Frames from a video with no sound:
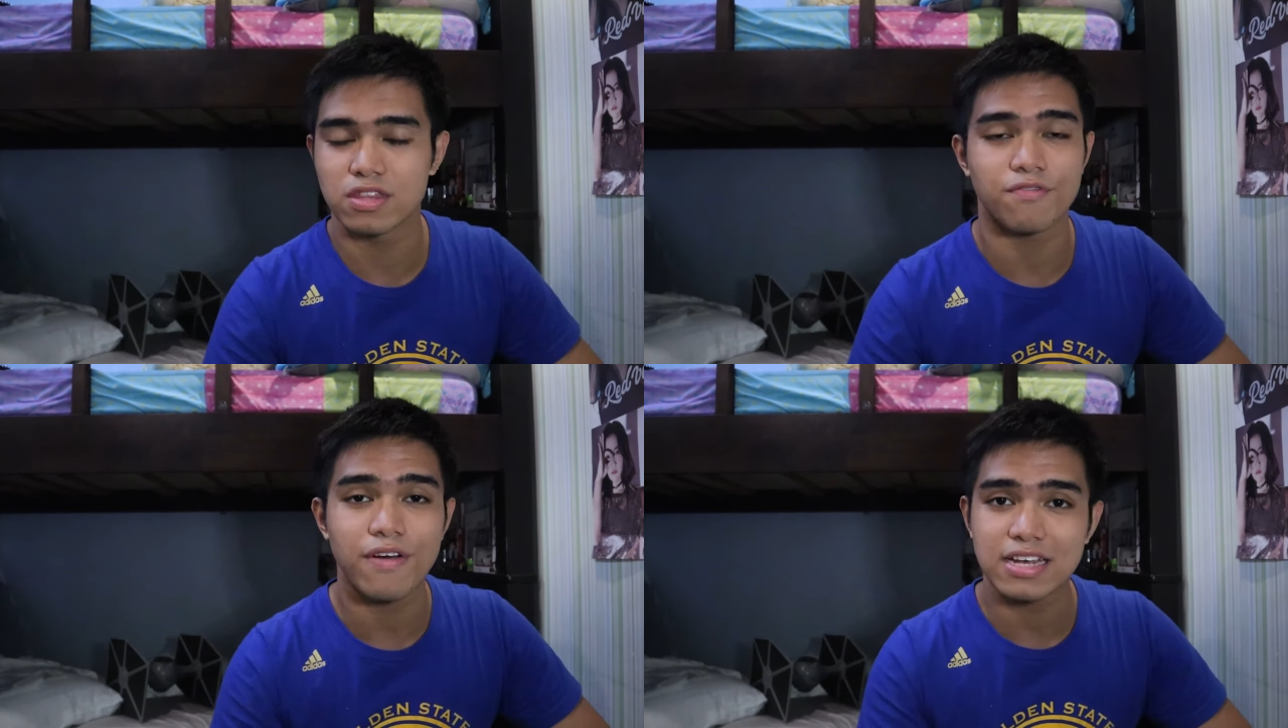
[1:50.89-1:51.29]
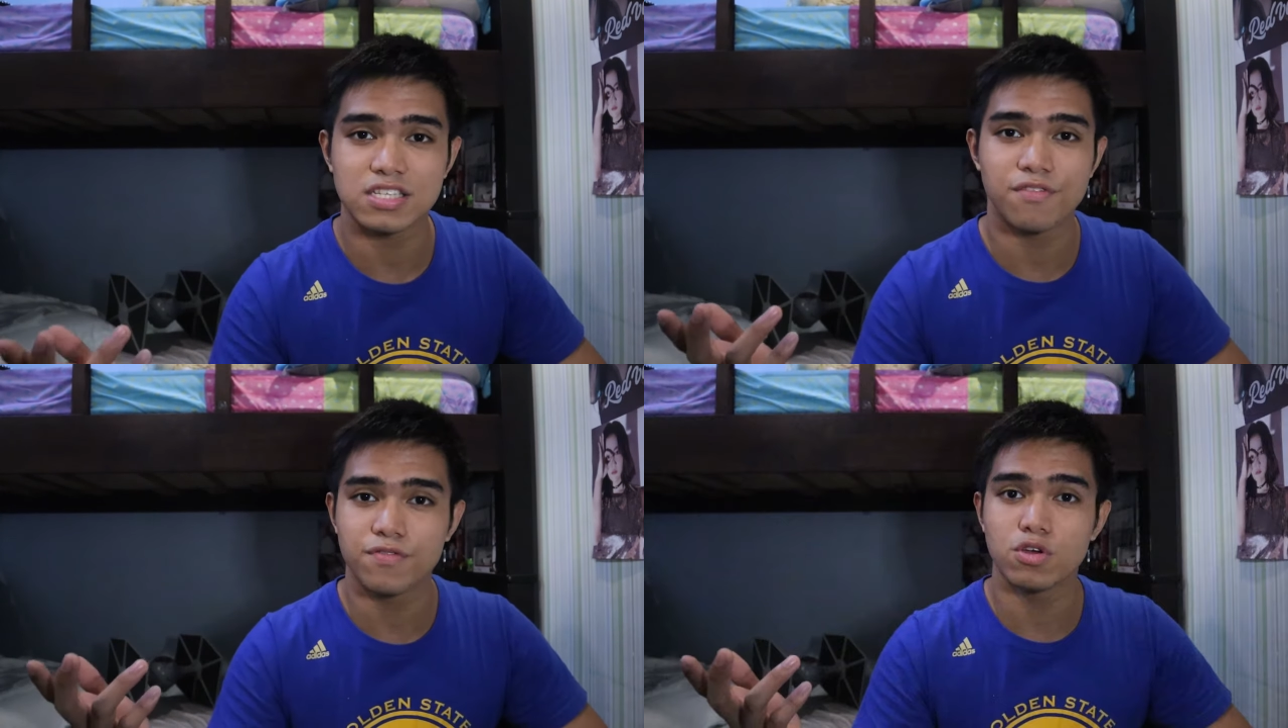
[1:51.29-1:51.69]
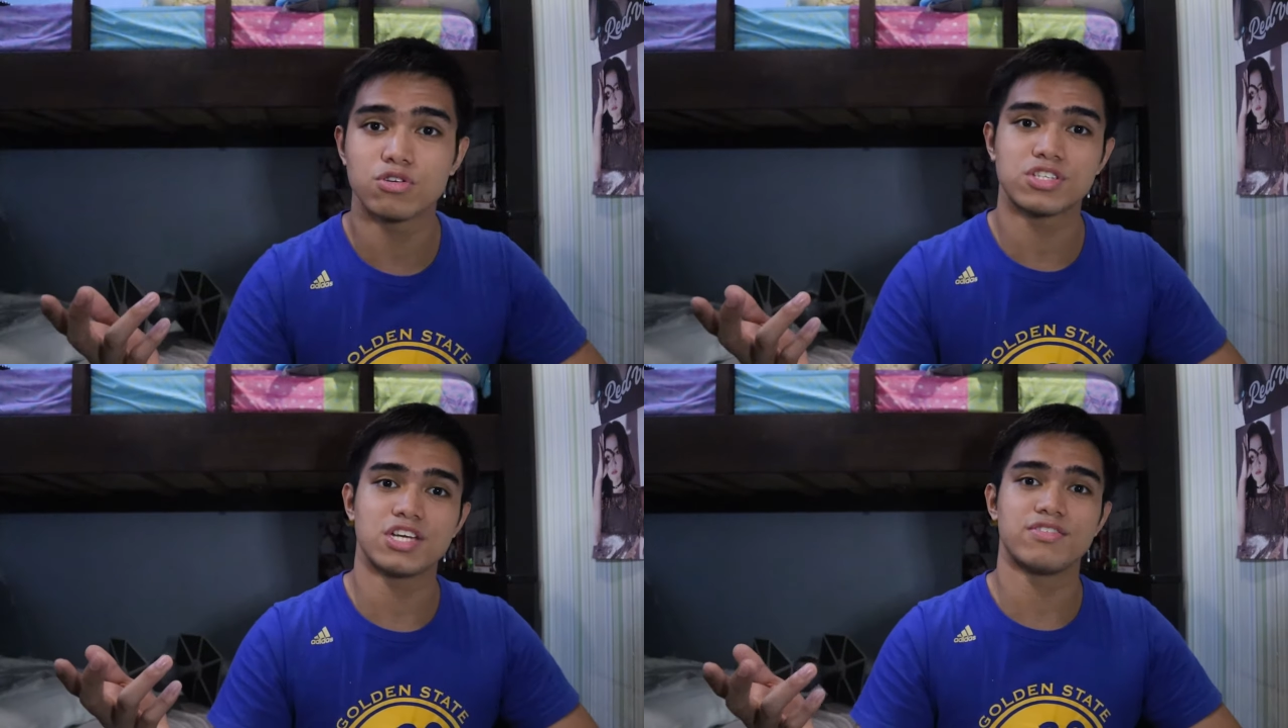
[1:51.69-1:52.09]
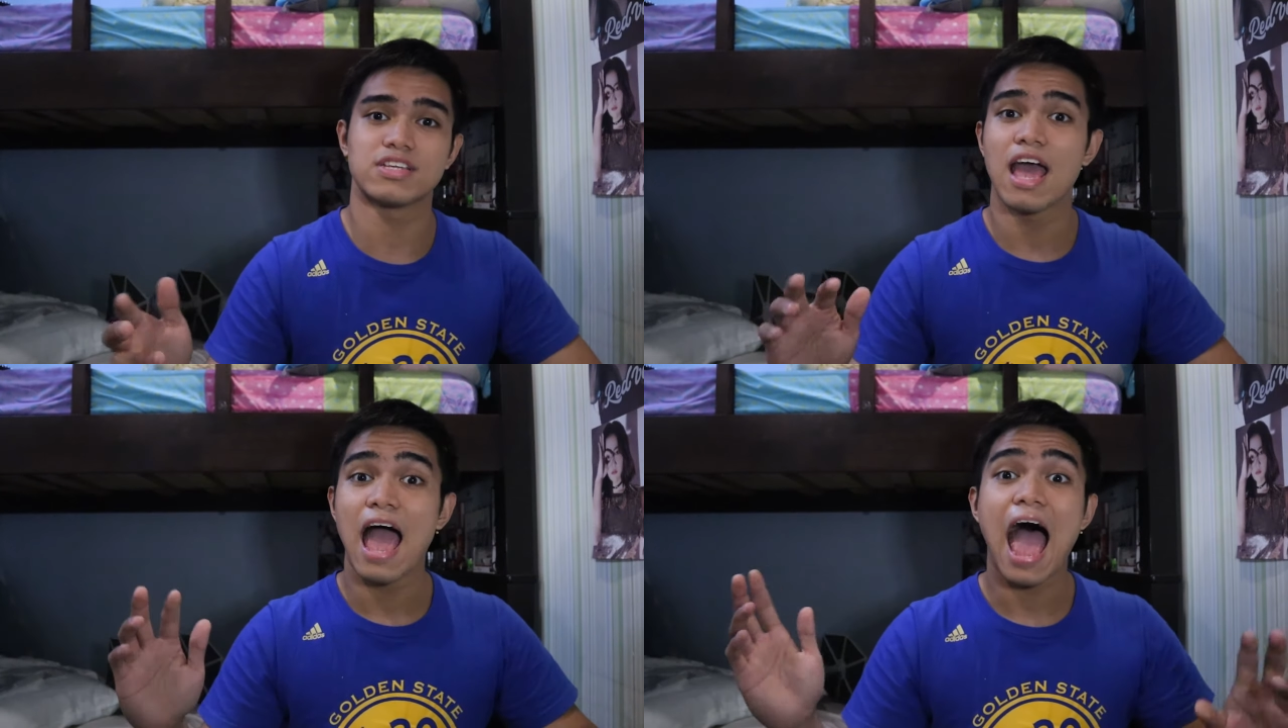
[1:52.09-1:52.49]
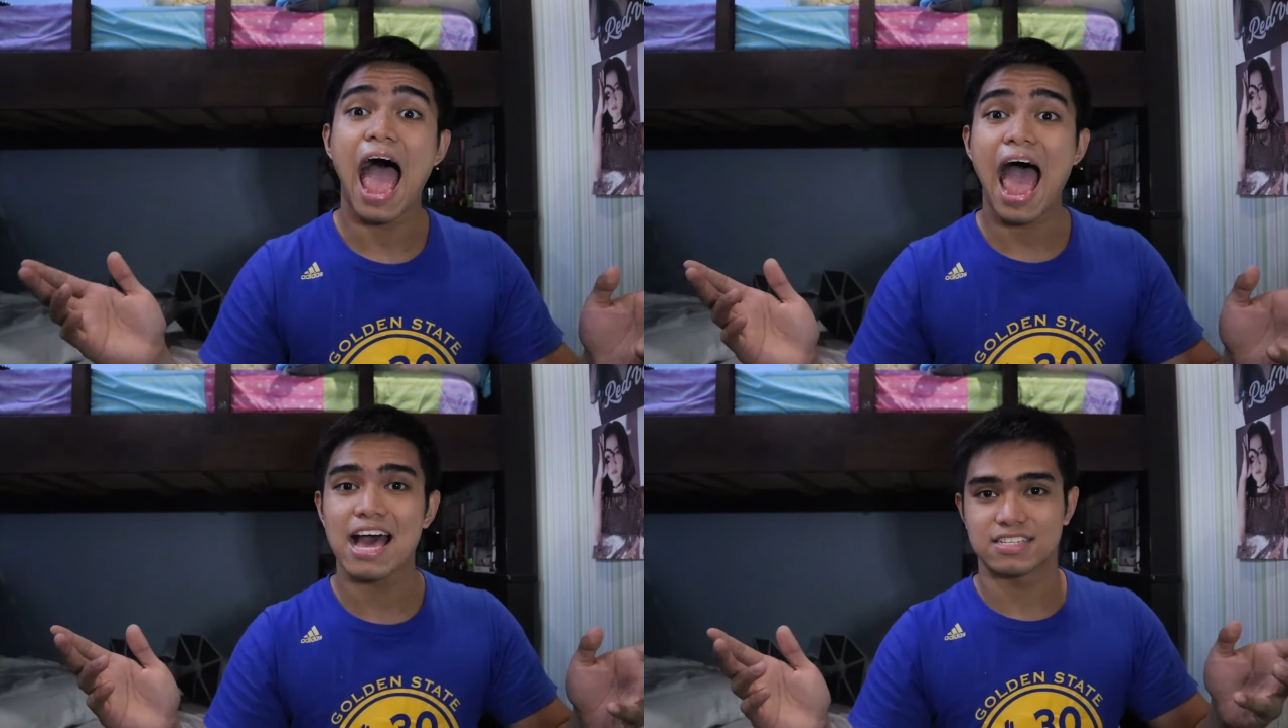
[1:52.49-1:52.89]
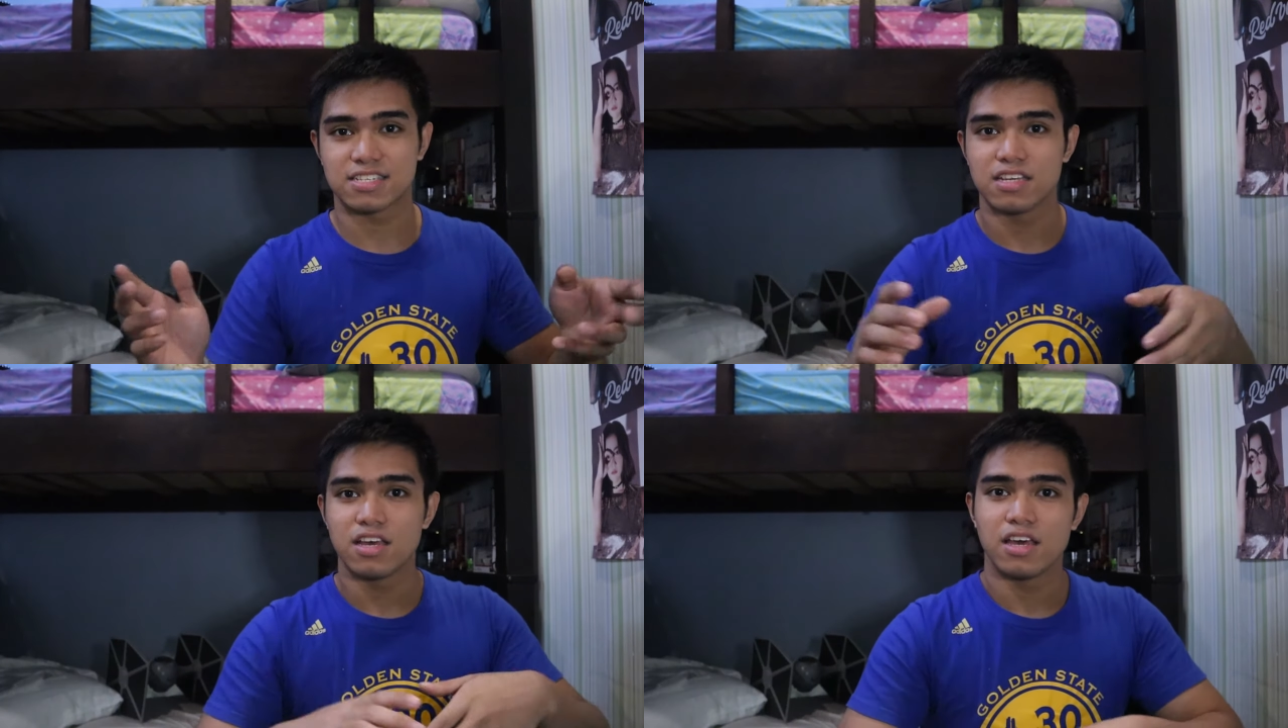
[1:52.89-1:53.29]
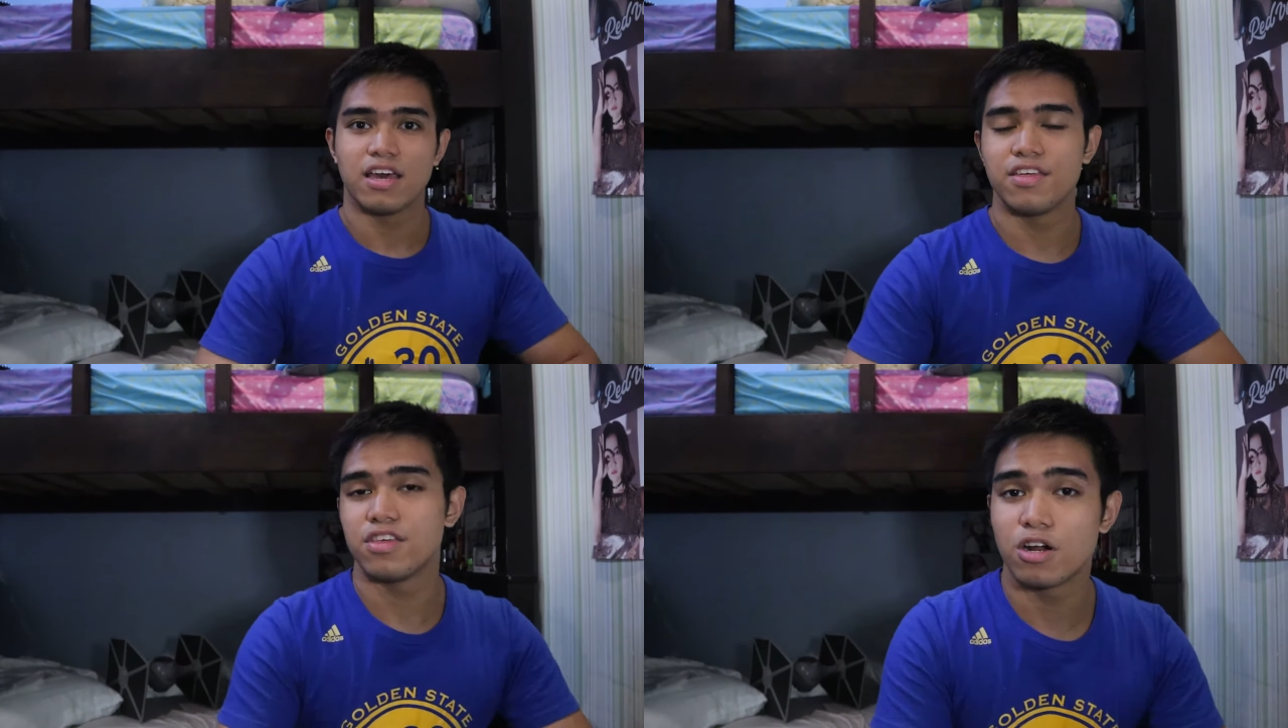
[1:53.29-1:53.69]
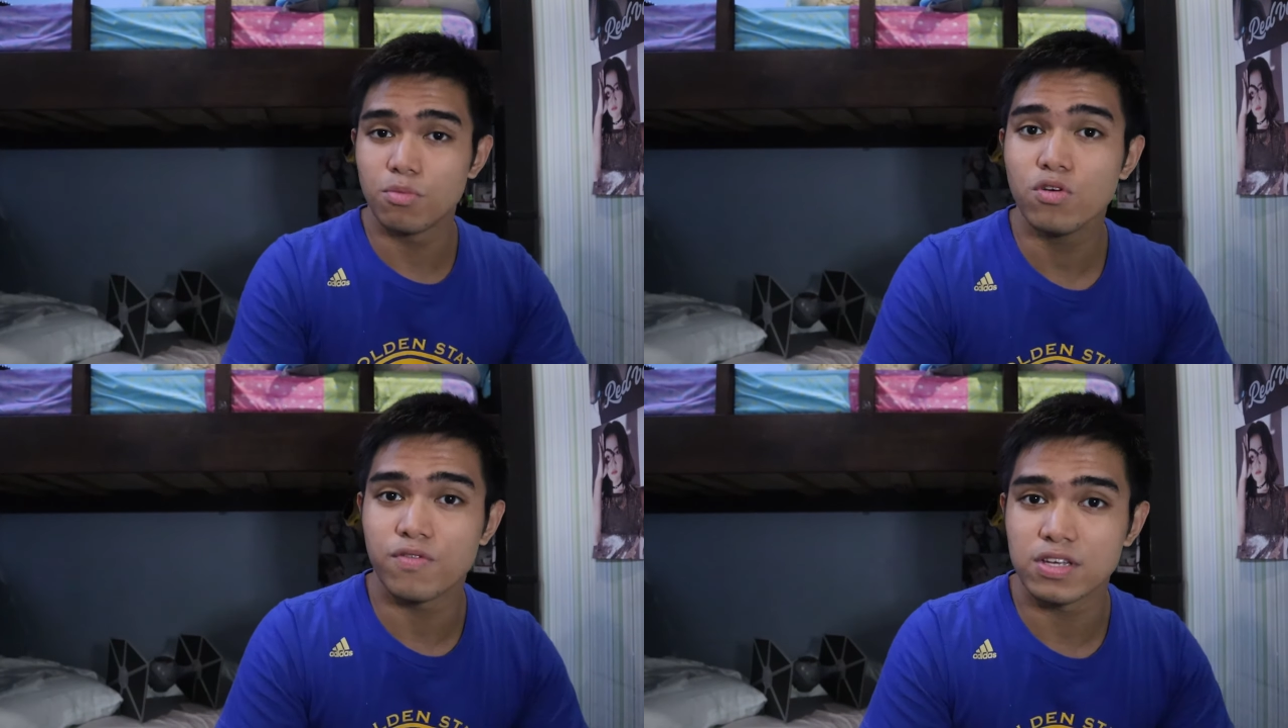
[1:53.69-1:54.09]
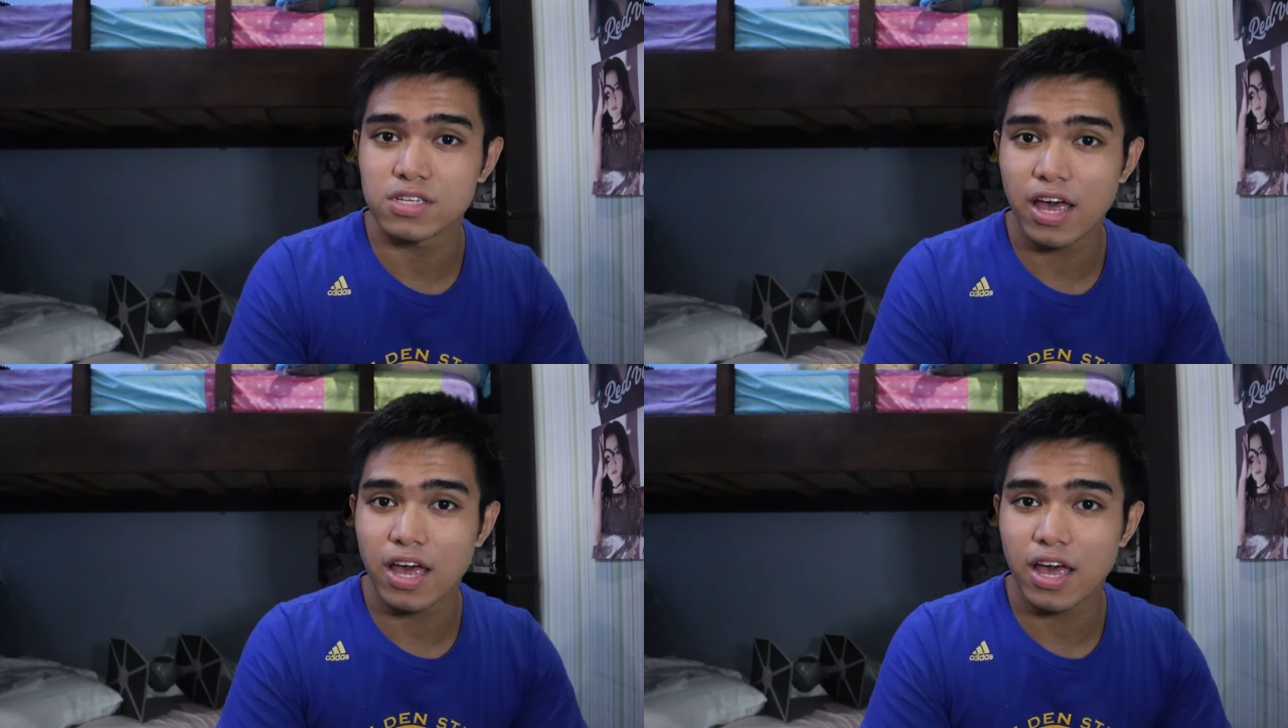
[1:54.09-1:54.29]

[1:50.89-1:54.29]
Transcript: the Fast and Furious series has in their movies.